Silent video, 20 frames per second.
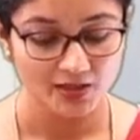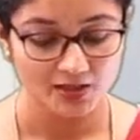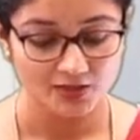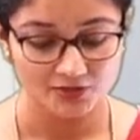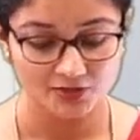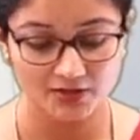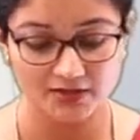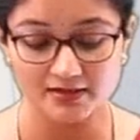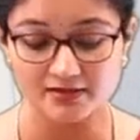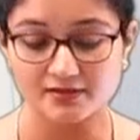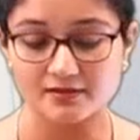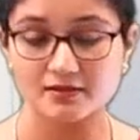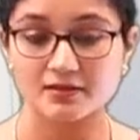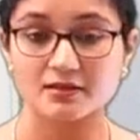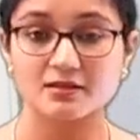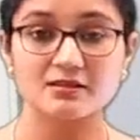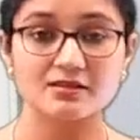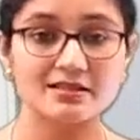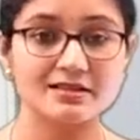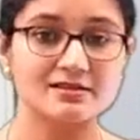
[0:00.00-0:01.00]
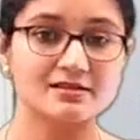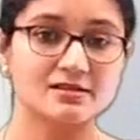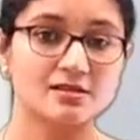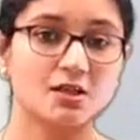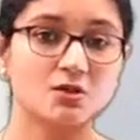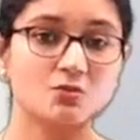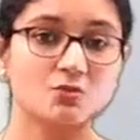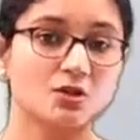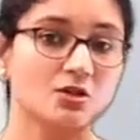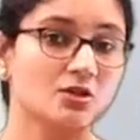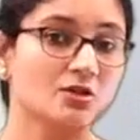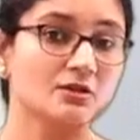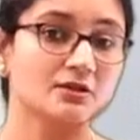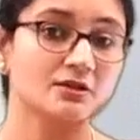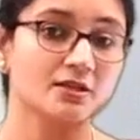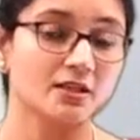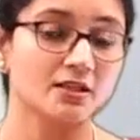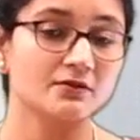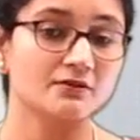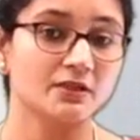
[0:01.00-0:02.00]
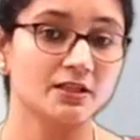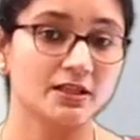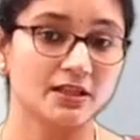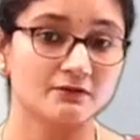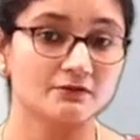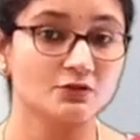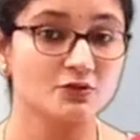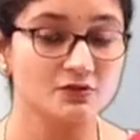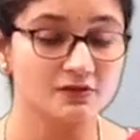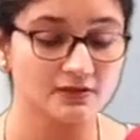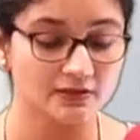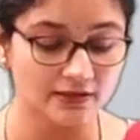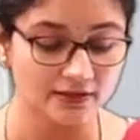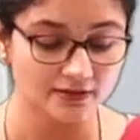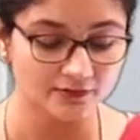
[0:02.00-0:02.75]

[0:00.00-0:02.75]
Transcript: So let us list down what all thing we have to see.